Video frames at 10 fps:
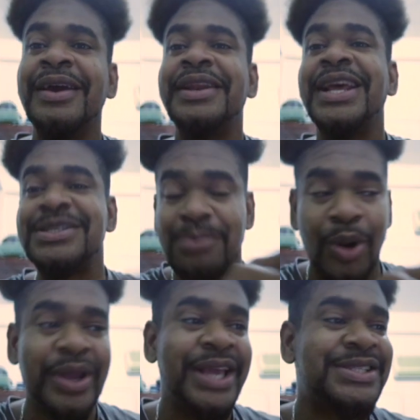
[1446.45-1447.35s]
There's
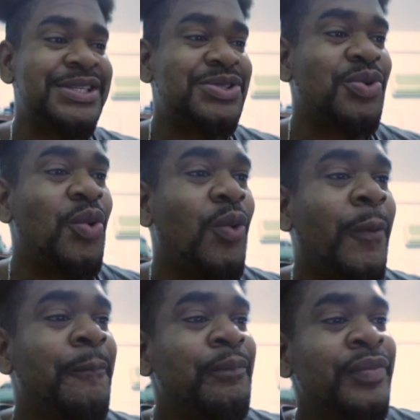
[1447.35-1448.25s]
more cases to go.
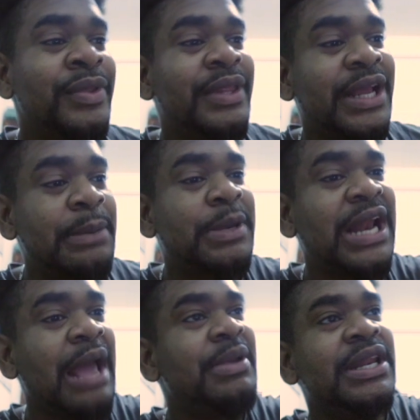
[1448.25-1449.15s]
They keep
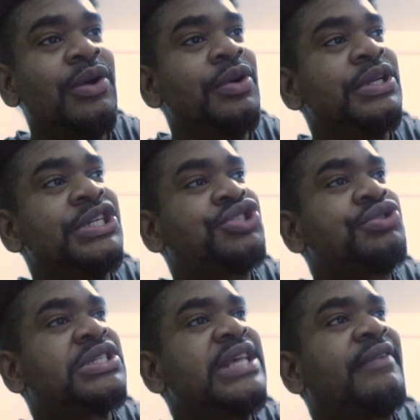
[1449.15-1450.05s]
climbing. They go in
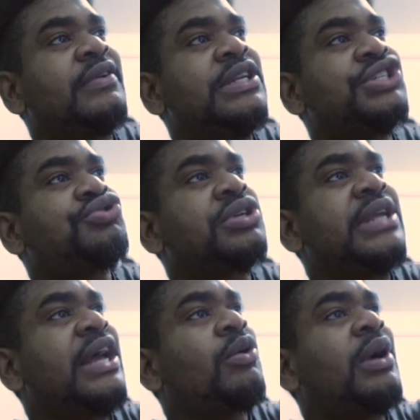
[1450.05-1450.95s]
District 7, District
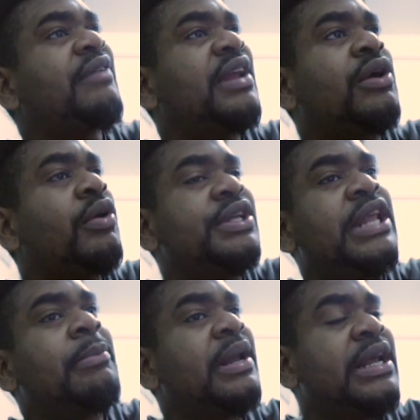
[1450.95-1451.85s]
9, or whatever they call in
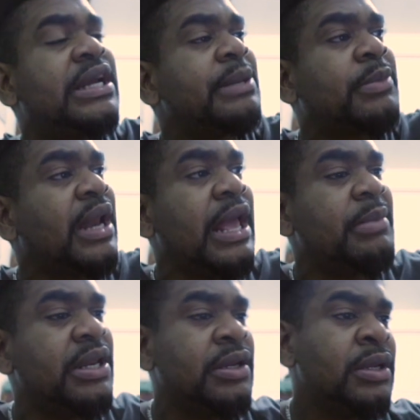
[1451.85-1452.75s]
them, and they keep
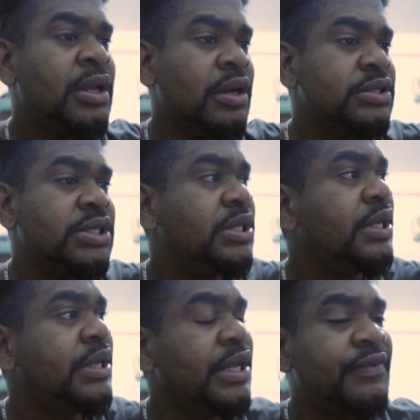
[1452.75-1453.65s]
climbing until
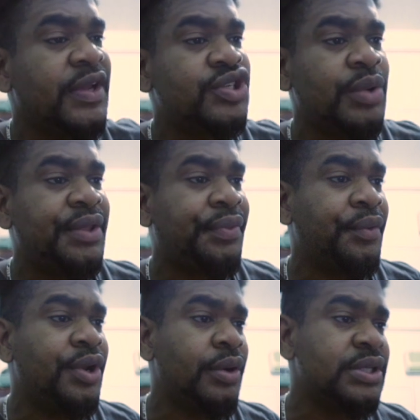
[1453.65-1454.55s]
they eventually
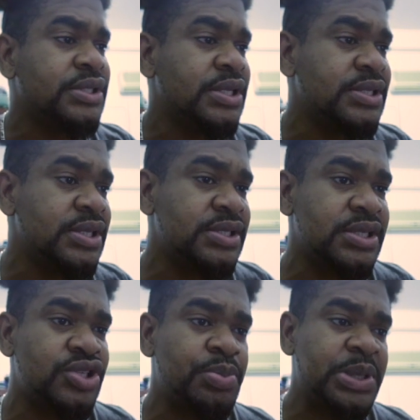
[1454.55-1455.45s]
throw in all
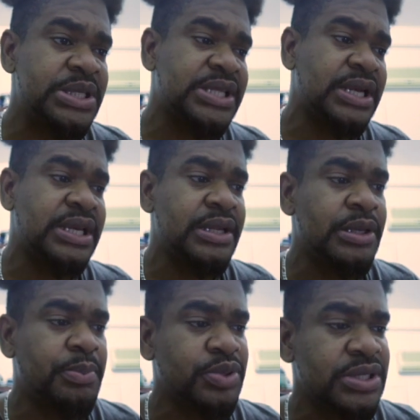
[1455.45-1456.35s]
the stupidness that
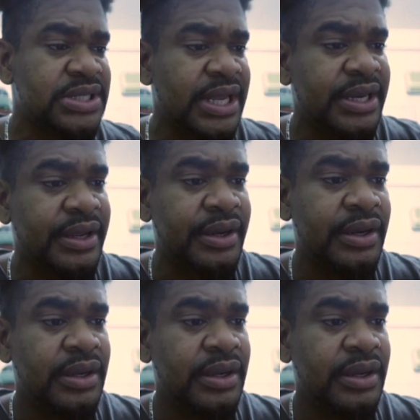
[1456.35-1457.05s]
they put inside there.